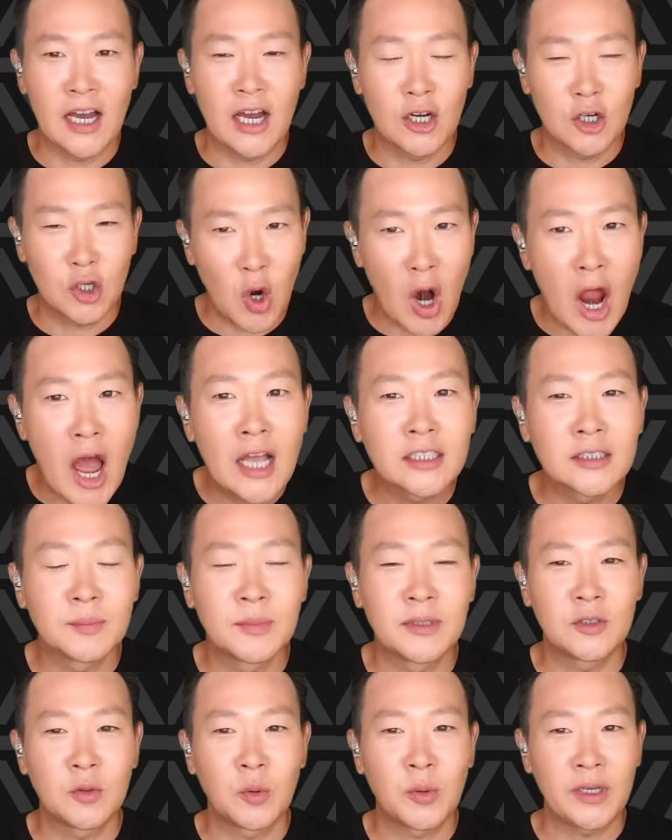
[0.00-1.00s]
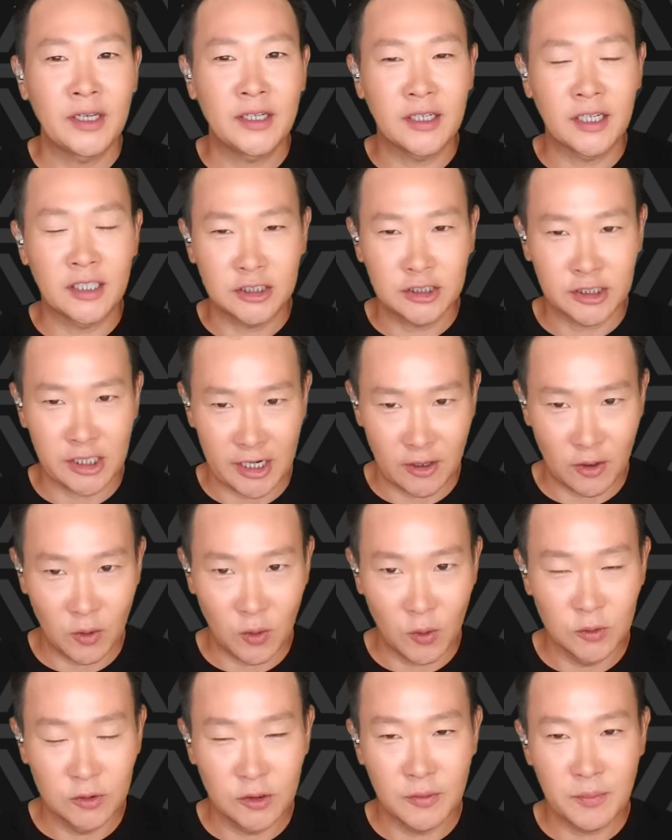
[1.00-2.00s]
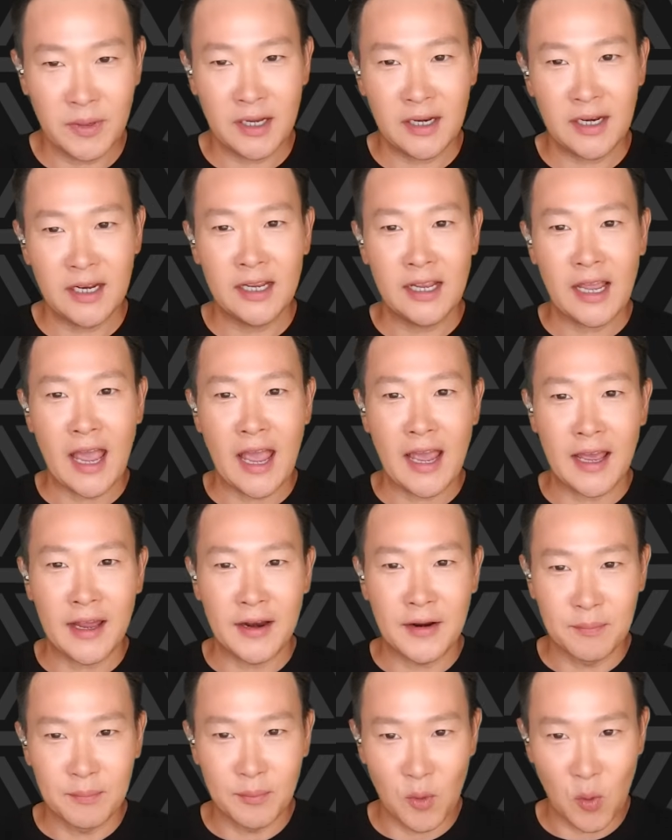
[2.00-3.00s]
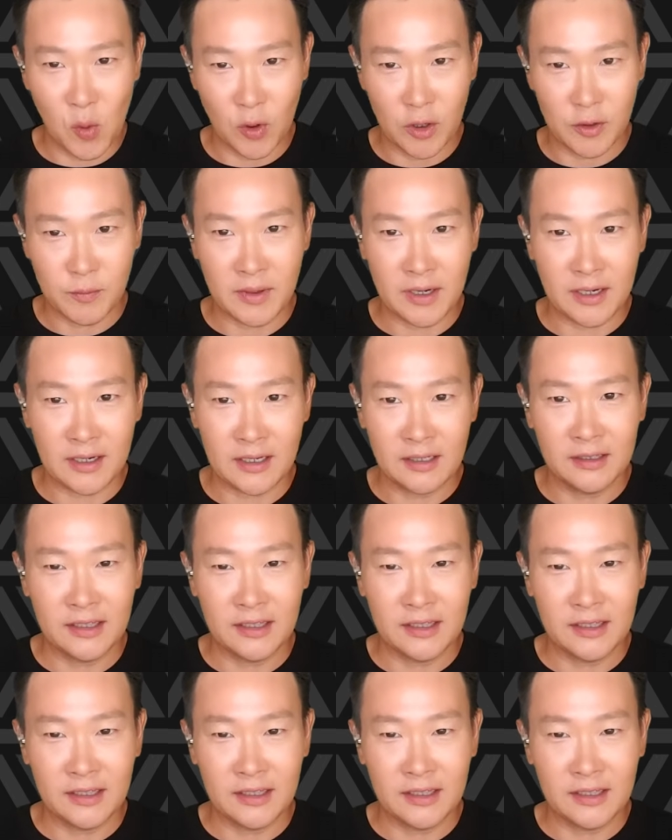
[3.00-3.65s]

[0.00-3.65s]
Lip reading: a cross between a shareholder meeting and a board meeting.